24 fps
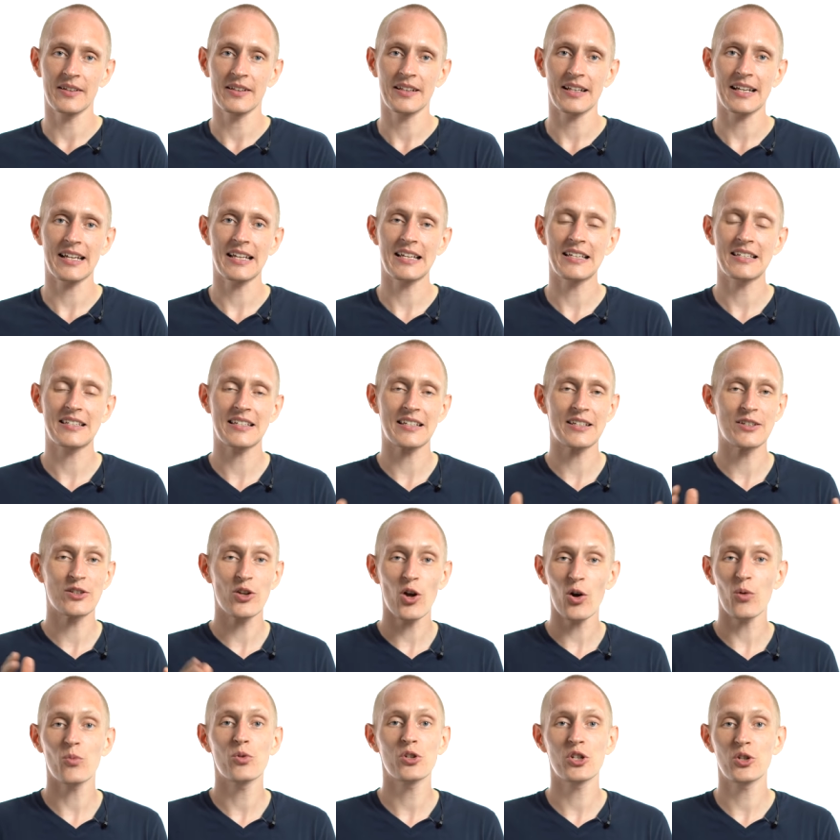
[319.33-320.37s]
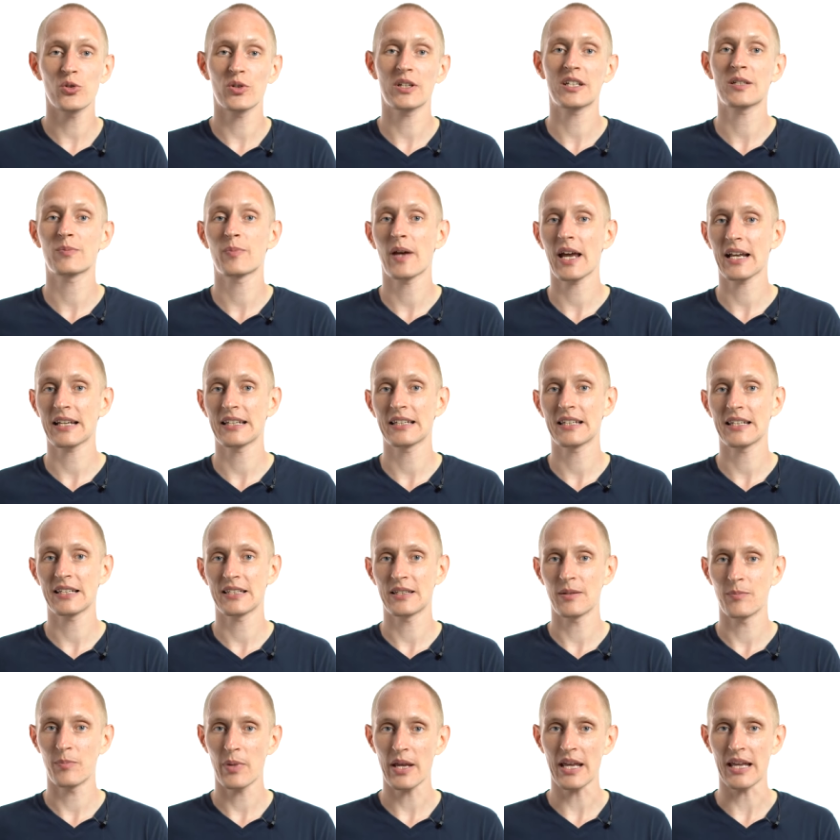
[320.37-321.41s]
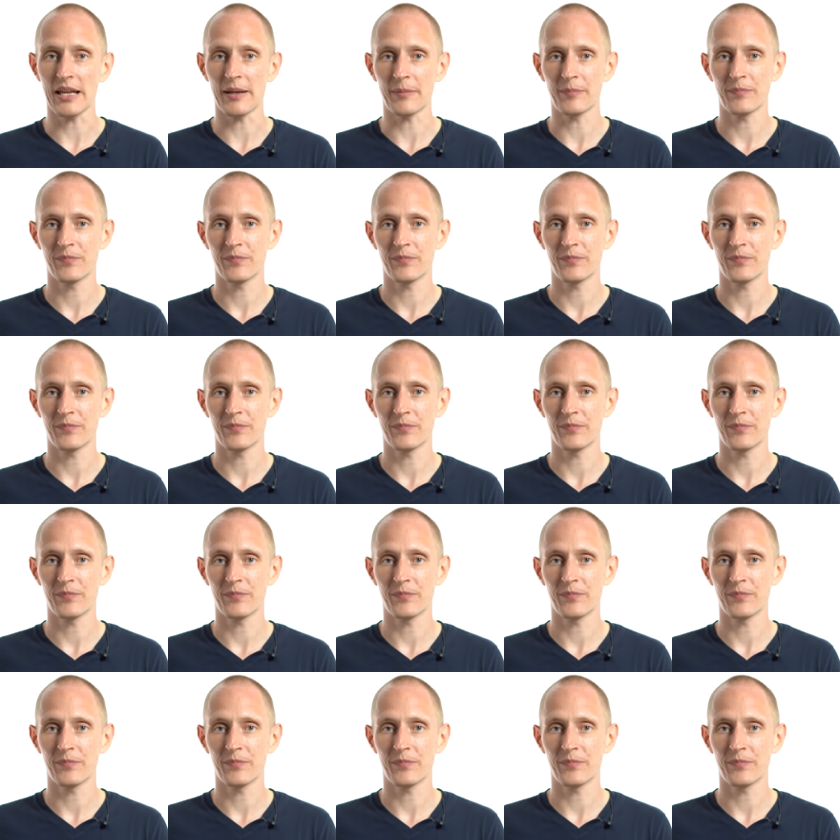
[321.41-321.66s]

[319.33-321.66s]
is not what you expected it to be.